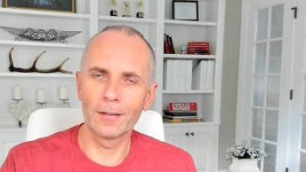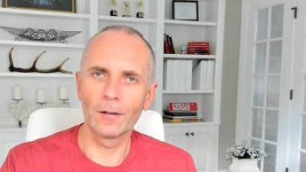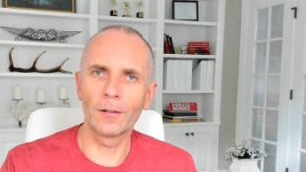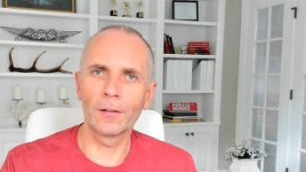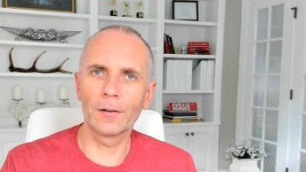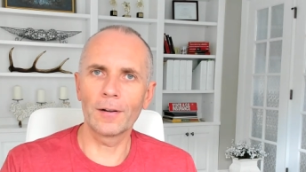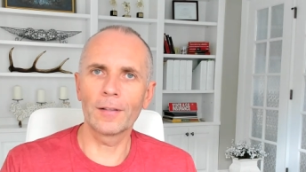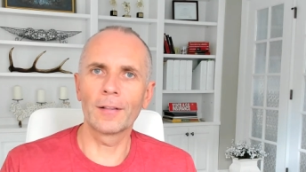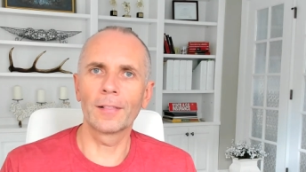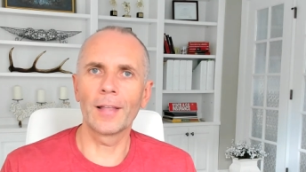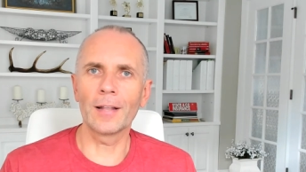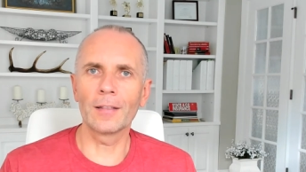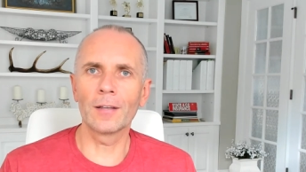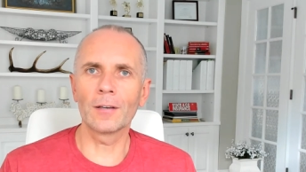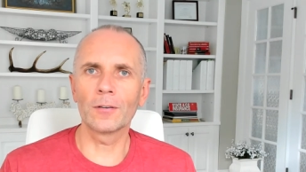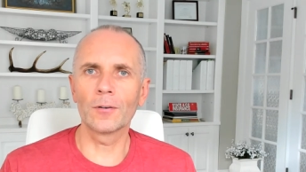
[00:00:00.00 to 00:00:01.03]
already
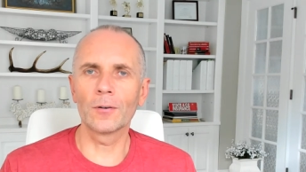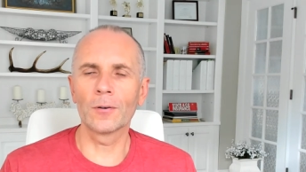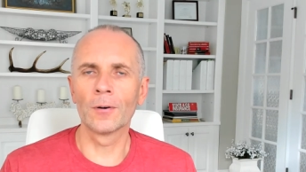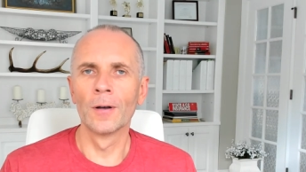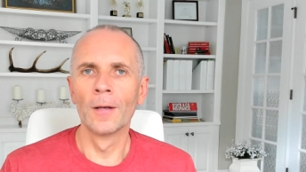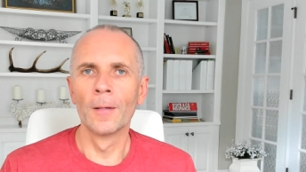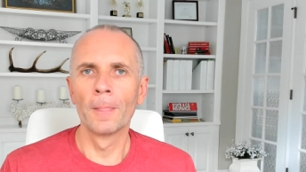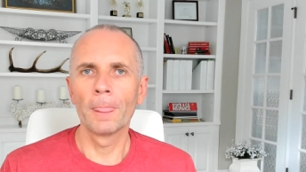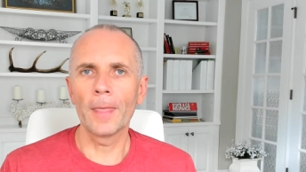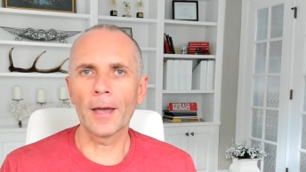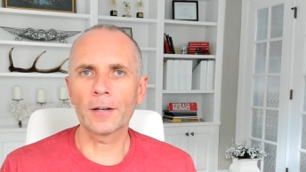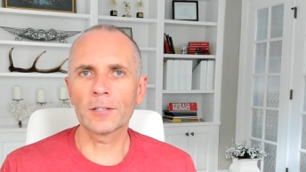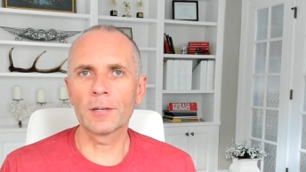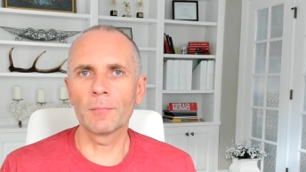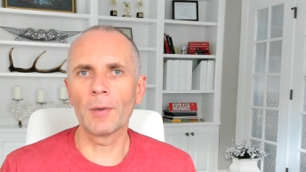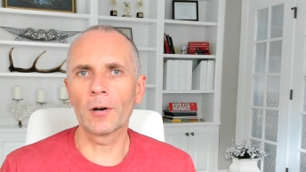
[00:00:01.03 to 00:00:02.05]
lending you
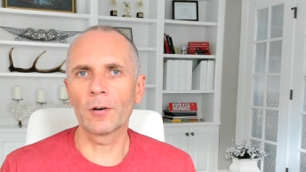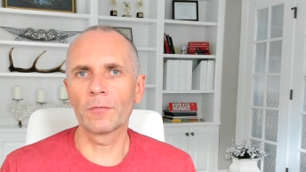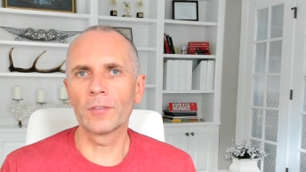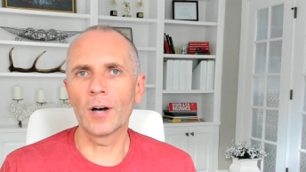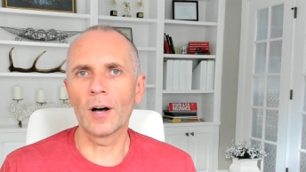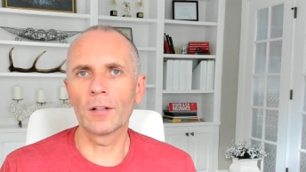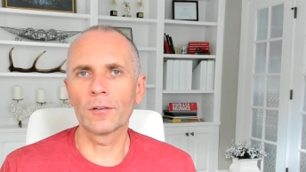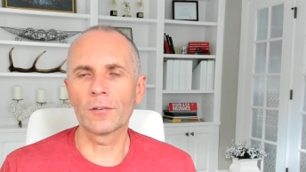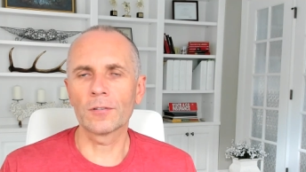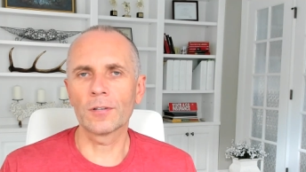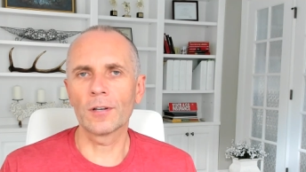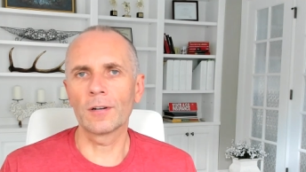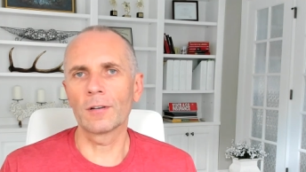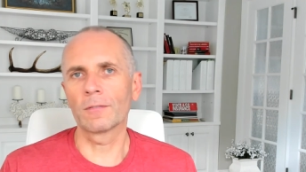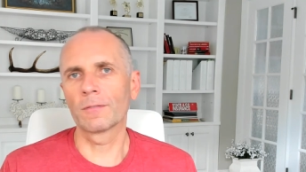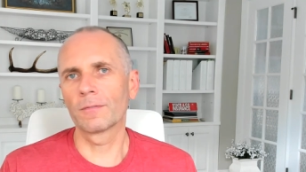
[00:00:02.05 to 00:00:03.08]
X amount of dollars,
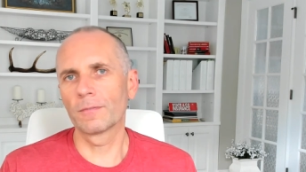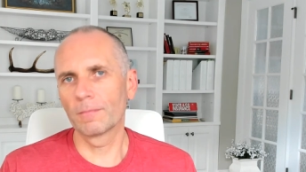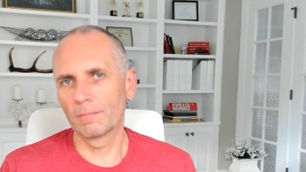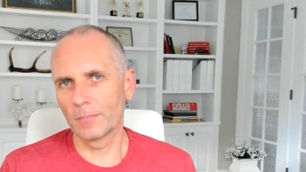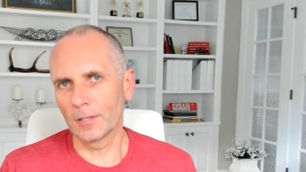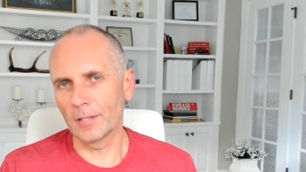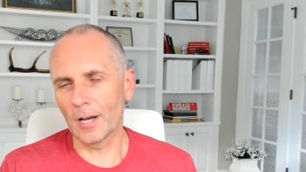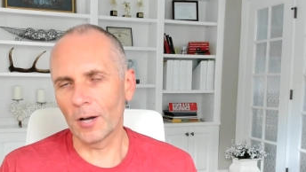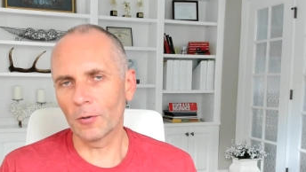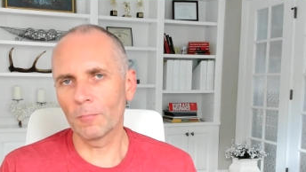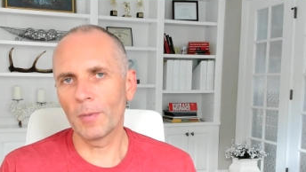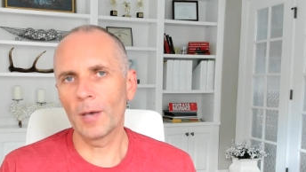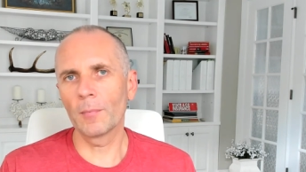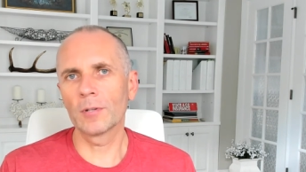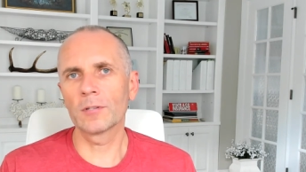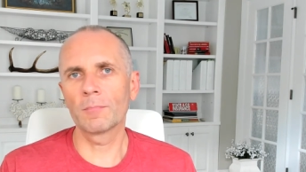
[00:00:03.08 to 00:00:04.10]
and if the down
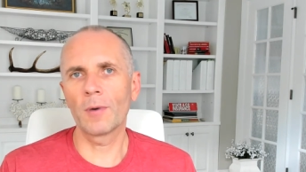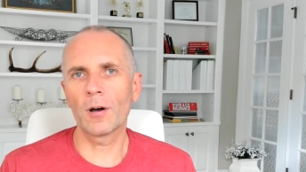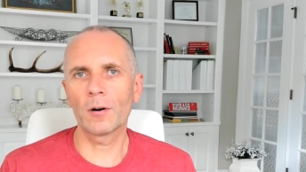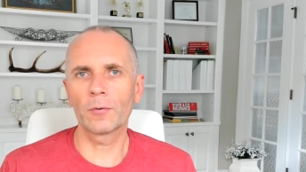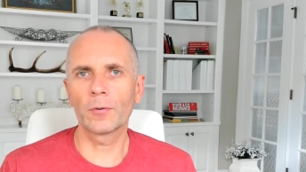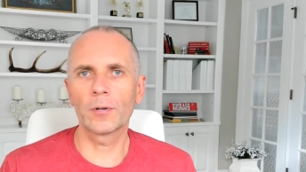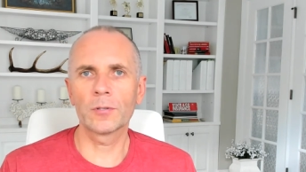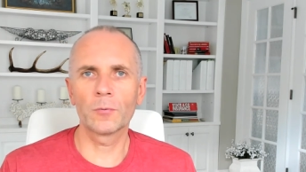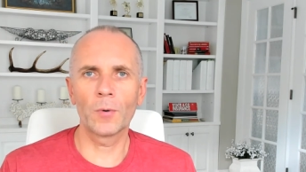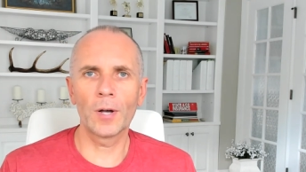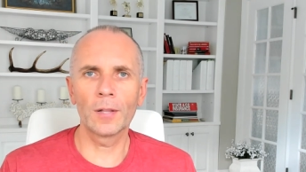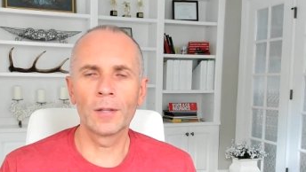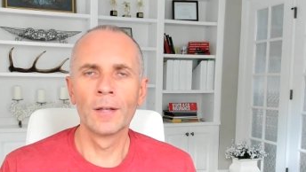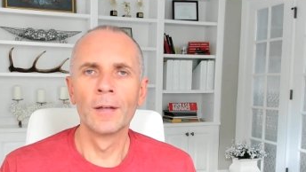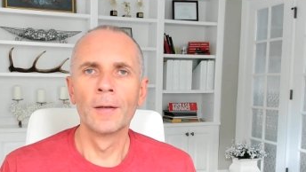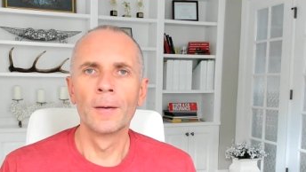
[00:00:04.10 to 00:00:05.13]
payment's borrowed as
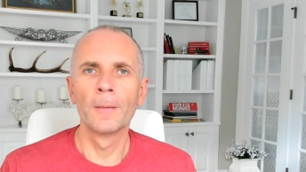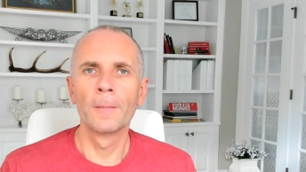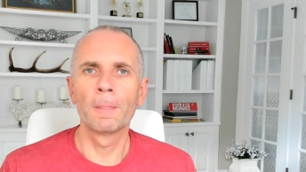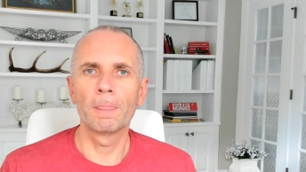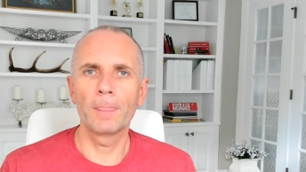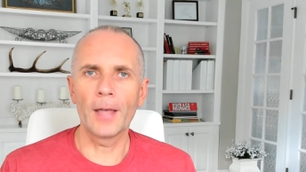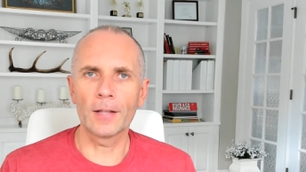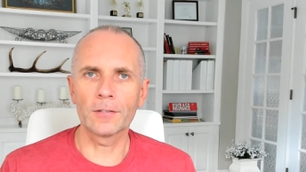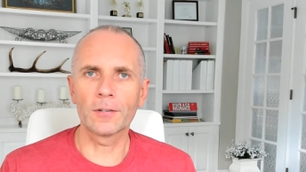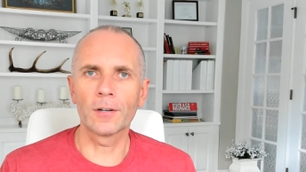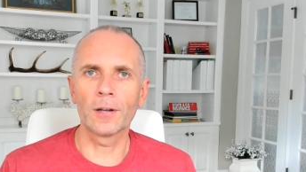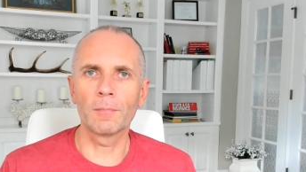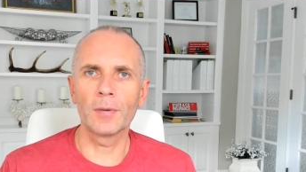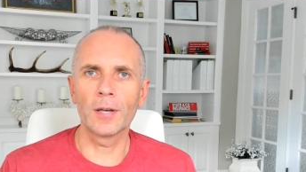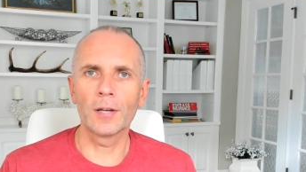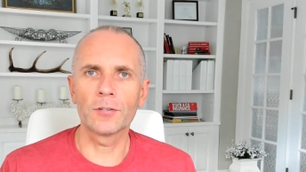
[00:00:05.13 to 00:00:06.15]
well, that's going
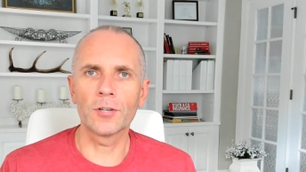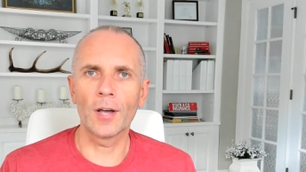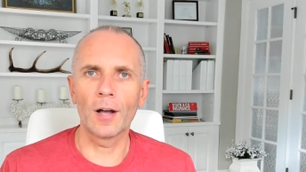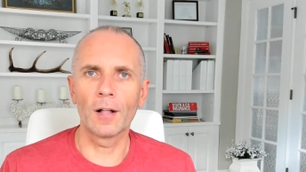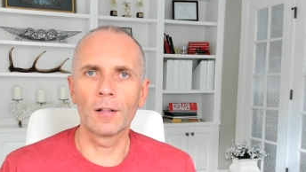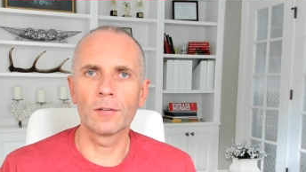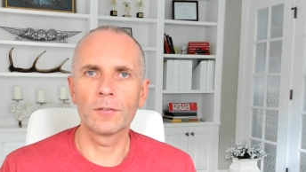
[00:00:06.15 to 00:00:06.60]
to be a challenge.